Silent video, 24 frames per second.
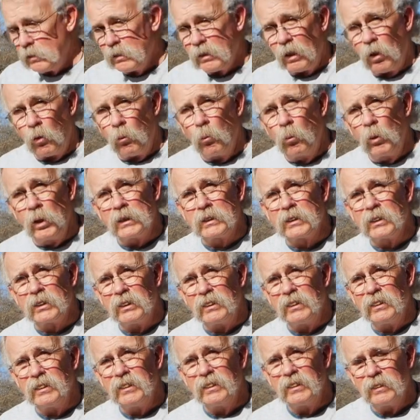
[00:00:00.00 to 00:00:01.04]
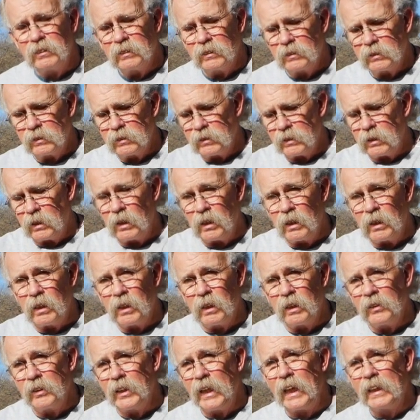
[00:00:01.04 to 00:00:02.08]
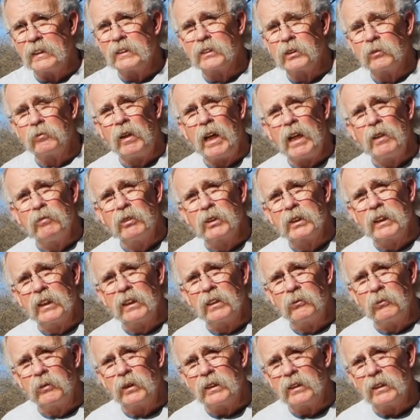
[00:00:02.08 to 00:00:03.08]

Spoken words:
A whistle. That survival kit